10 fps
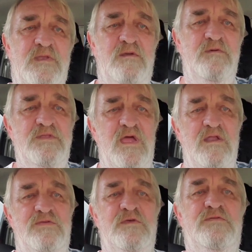I
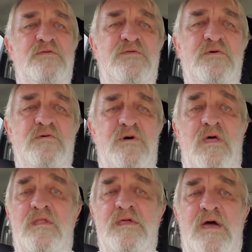retired at 62,
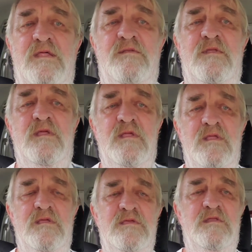I only got
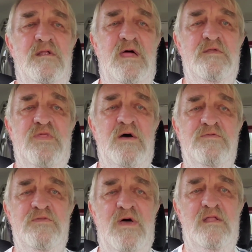like
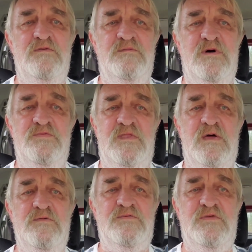$1,000 a month, and
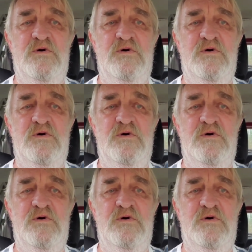I was